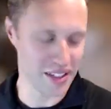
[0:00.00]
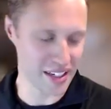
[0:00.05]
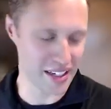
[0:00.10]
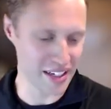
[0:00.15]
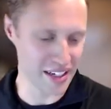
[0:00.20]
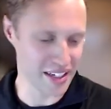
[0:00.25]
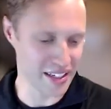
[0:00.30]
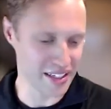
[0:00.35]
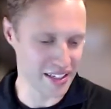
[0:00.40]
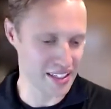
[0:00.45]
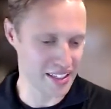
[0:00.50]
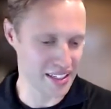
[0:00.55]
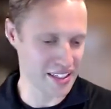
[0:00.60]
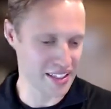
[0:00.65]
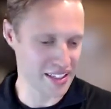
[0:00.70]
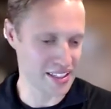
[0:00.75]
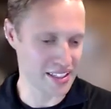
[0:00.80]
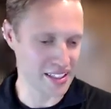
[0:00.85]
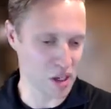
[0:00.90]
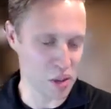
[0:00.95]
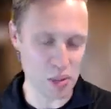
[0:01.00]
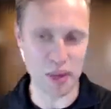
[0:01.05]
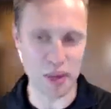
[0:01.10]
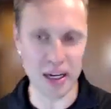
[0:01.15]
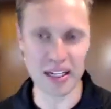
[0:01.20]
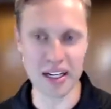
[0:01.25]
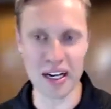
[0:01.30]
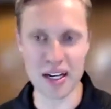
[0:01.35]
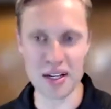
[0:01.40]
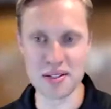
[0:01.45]
I uh, opened
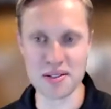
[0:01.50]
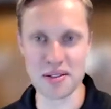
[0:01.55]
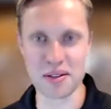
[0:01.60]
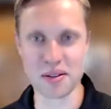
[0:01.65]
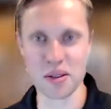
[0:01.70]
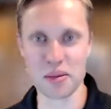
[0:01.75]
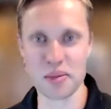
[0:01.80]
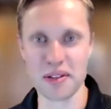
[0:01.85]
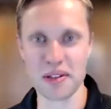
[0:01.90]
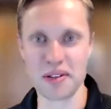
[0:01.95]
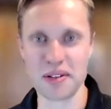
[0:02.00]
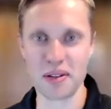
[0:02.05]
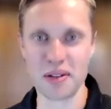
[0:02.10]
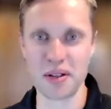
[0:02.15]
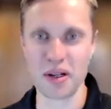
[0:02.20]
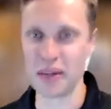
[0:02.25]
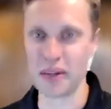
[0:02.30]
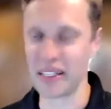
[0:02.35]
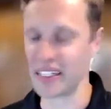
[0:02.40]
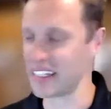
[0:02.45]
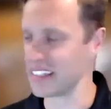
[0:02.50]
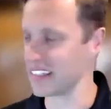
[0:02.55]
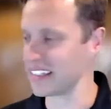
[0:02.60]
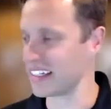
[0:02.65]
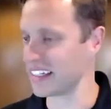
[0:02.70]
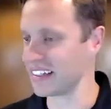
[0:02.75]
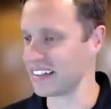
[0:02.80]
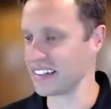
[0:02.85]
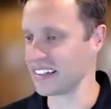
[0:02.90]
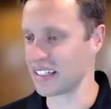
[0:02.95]
my eyes a little bit too. I mean, I,
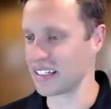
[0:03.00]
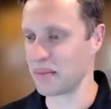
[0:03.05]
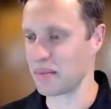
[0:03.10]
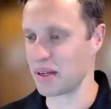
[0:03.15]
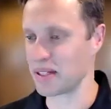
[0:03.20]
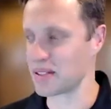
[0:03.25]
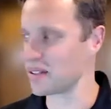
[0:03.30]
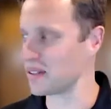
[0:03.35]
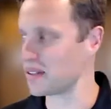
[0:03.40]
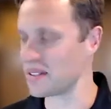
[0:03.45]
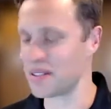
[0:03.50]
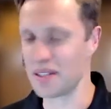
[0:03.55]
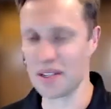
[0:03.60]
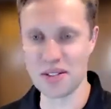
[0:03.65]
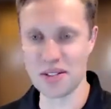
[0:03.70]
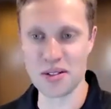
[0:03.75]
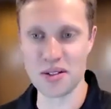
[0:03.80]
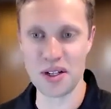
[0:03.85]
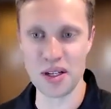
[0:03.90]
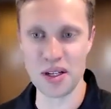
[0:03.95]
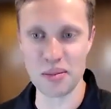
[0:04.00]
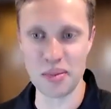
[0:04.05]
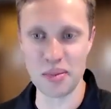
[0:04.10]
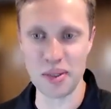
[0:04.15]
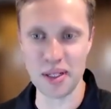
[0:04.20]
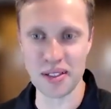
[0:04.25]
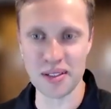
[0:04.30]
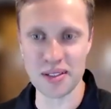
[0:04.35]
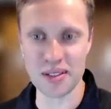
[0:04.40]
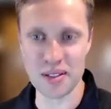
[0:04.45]
I think I mentioned this yesterday,
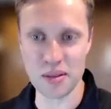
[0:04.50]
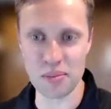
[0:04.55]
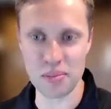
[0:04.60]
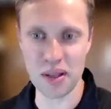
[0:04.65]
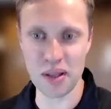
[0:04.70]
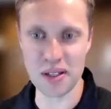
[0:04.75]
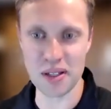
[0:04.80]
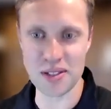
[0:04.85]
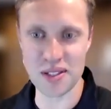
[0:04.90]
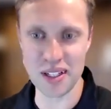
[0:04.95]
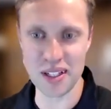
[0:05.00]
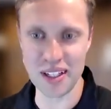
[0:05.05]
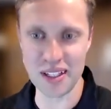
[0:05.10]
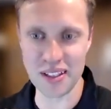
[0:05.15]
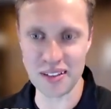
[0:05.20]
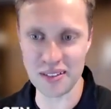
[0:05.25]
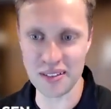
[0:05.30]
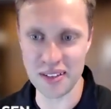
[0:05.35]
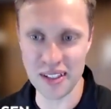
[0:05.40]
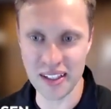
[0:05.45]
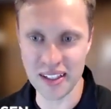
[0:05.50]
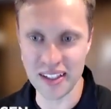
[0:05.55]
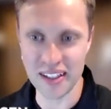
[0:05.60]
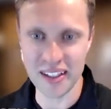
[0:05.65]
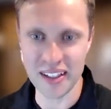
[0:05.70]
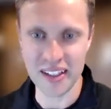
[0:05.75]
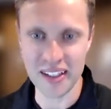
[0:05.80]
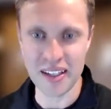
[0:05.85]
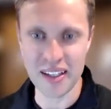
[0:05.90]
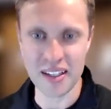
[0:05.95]
but supply chain
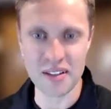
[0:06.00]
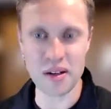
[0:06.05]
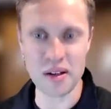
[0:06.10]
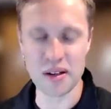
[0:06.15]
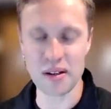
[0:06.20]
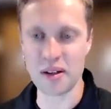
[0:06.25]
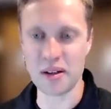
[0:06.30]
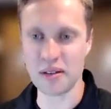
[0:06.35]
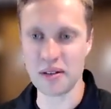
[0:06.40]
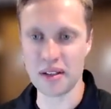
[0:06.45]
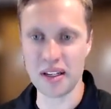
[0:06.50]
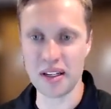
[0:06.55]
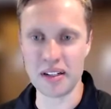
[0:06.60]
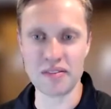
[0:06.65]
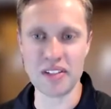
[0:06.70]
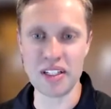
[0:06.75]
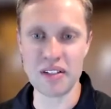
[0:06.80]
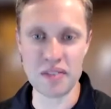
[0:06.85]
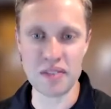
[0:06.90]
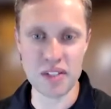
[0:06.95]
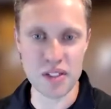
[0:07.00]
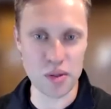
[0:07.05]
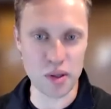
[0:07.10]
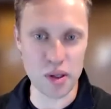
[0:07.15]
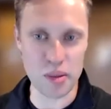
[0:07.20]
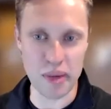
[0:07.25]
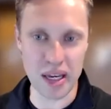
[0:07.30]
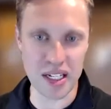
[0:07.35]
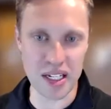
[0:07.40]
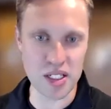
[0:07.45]
kind of inventory
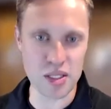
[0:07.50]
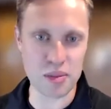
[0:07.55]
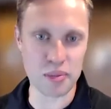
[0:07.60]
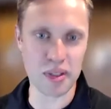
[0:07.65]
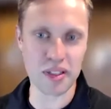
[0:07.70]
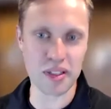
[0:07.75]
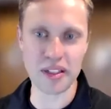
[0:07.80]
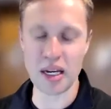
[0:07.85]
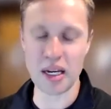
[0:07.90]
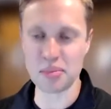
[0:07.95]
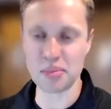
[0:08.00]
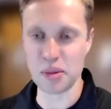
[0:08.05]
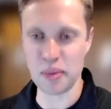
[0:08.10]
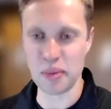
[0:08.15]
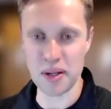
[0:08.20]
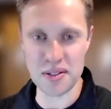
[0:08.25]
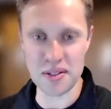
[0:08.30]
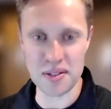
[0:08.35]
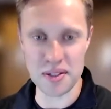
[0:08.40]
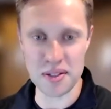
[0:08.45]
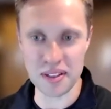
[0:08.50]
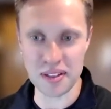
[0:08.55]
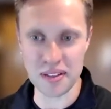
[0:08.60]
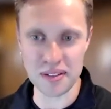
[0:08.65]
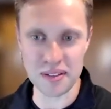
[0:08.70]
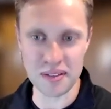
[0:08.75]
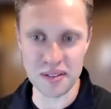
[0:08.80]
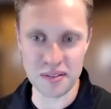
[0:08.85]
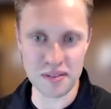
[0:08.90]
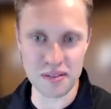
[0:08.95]
management,
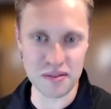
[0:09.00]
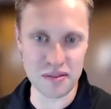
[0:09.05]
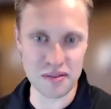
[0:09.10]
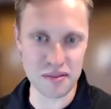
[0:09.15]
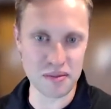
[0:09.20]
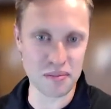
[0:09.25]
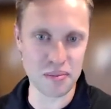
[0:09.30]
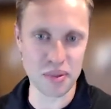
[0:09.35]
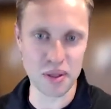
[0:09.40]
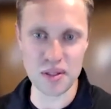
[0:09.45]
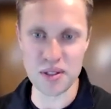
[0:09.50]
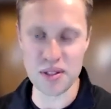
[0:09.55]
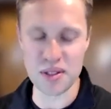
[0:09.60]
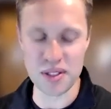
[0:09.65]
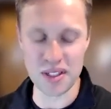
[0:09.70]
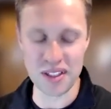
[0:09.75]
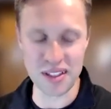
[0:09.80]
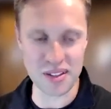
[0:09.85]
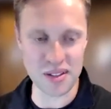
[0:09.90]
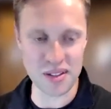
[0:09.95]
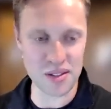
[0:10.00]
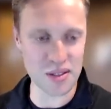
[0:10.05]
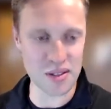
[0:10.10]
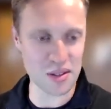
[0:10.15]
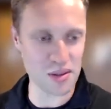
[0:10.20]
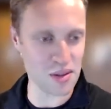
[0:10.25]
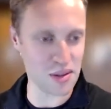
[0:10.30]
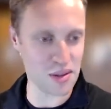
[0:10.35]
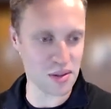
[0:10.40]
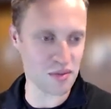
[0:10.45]
optimizing purchasing is
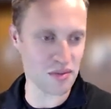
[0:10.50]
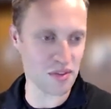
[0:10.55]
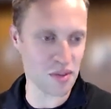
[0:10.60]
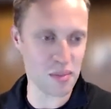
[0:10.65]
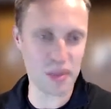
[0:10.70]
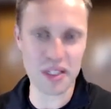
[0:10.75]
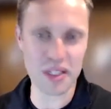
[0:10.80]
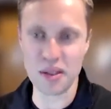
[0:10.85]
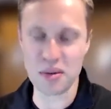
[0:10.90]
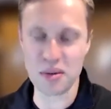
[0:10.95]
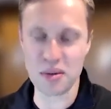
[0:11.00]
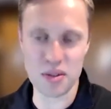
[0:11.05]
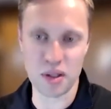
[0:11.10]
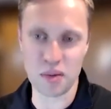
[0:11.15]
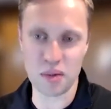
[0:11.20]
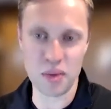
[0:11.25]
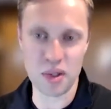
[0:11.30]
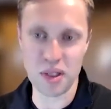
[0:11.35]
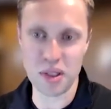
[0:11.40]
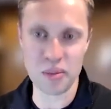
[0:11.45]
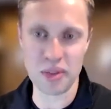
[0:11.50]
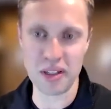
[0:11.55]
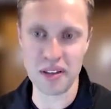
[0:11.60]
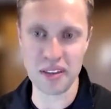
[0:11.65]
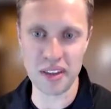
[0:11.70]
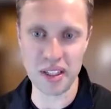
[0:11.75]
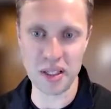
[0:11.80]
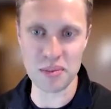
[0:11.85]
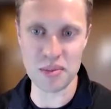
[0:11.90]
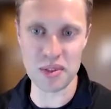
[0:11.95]
is for me that was like one of the big
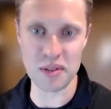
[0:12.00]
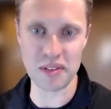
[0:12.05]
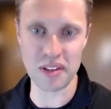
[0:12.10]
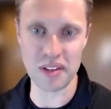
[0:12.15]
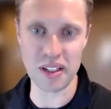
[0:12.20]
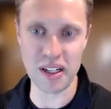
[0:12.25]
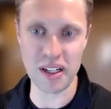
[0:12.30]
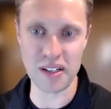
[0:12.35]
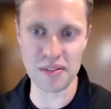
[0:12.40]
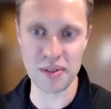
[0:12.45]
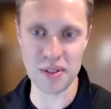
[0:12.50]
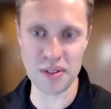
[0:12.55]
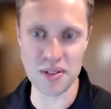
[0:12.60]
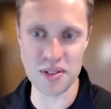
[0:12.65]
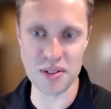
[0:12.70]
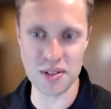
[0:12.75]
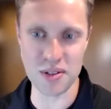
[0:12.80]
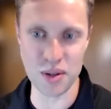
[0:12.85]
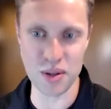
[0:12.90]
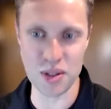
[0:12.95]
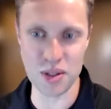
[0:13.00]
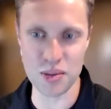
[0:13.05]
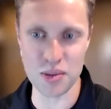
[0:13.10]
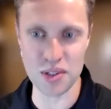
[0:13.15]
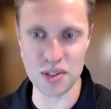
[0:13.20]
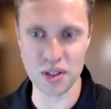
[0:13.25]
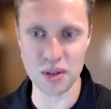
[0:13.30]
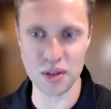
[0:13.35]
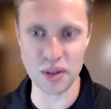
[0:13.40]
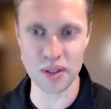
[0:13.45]
themes of the conference. So this was
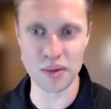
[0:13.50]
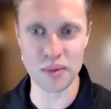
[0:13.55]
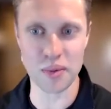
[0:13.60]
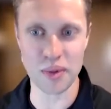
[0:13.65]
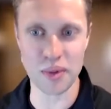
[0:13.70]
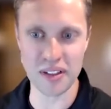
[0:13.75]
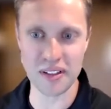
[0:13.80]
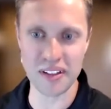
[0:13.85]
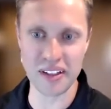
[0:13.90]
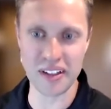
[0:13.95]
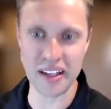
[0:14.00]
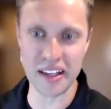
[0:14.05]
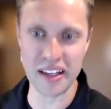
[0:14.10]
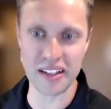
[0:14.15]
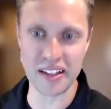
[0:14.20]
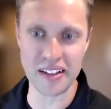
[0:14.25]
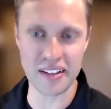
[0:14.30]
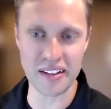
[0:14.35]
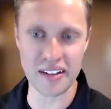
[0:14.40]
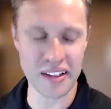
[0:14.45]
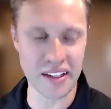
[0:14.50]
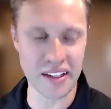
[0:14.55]
a great way to end.